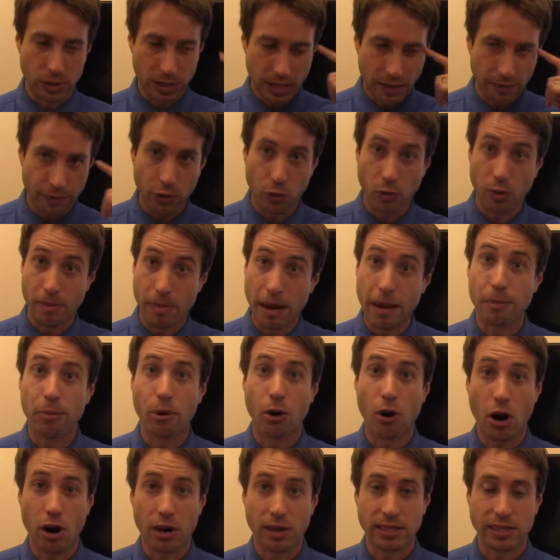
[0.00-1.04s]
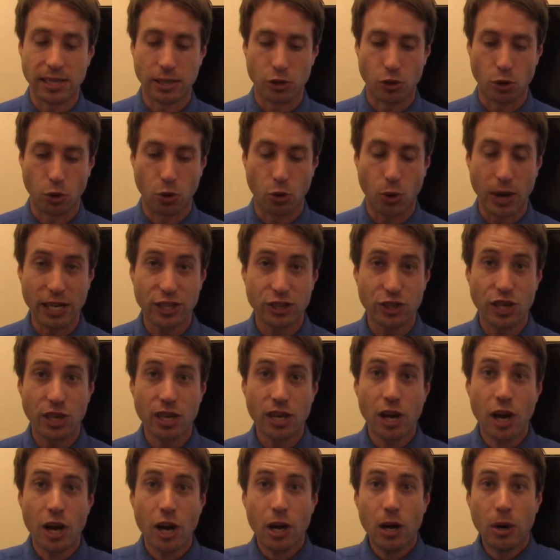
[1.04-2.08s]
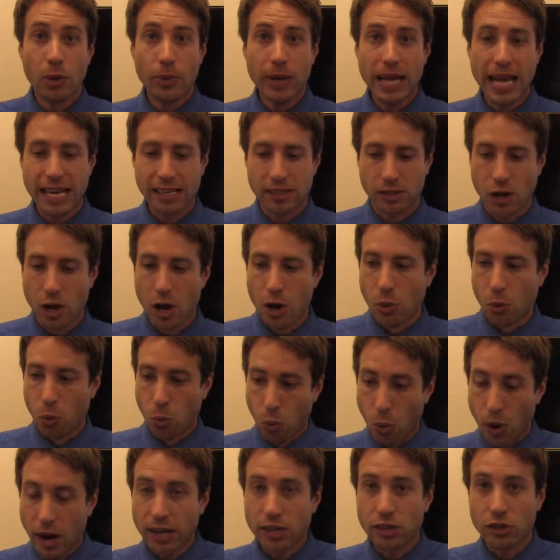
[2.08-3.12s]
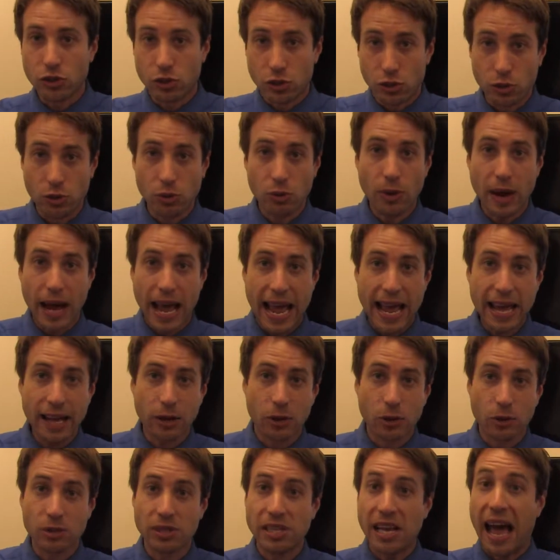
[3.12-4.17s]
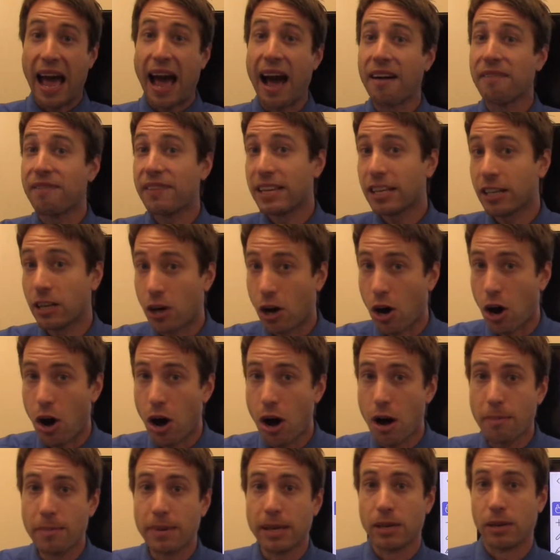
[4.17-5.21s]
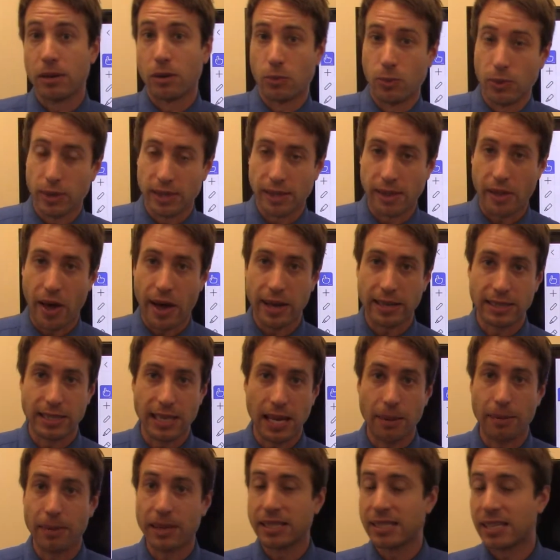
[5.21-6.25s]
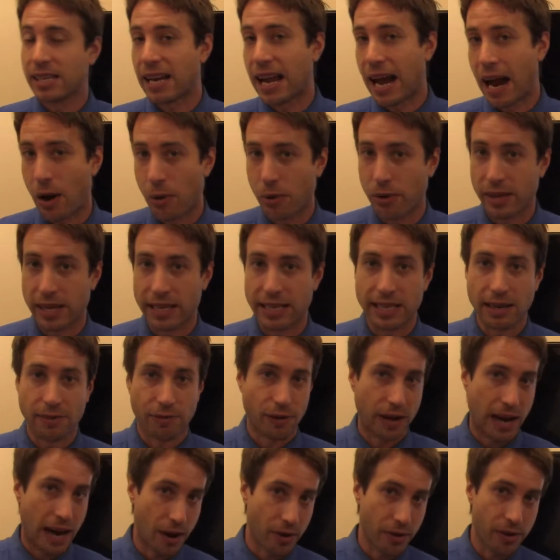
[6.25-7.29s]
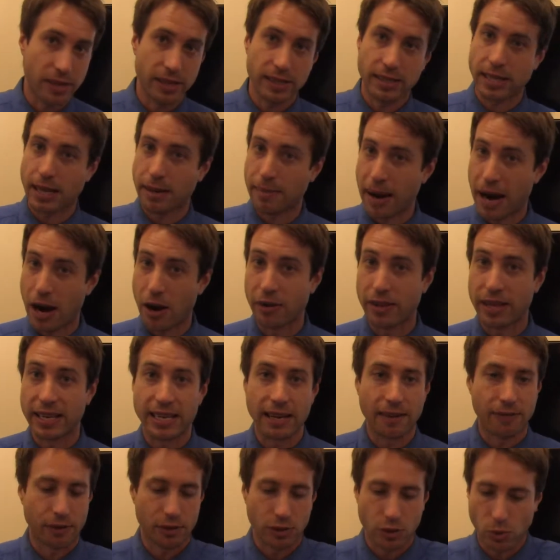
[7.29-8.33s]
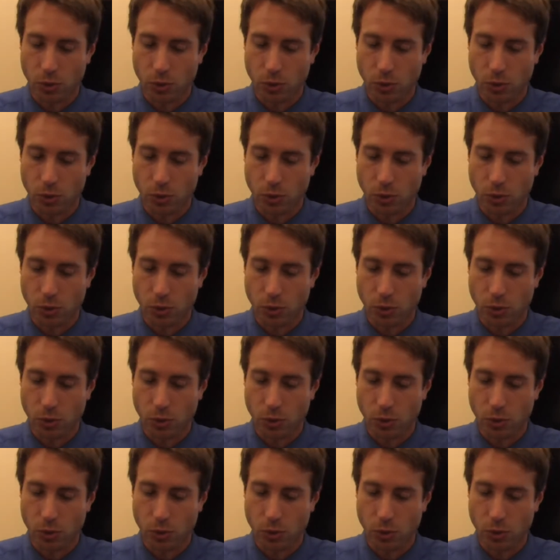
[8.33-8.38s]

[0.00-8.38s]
And if you remember our essential question, we asked, what do angles have in common with line segments and how are they different? How are they the same? How are they different?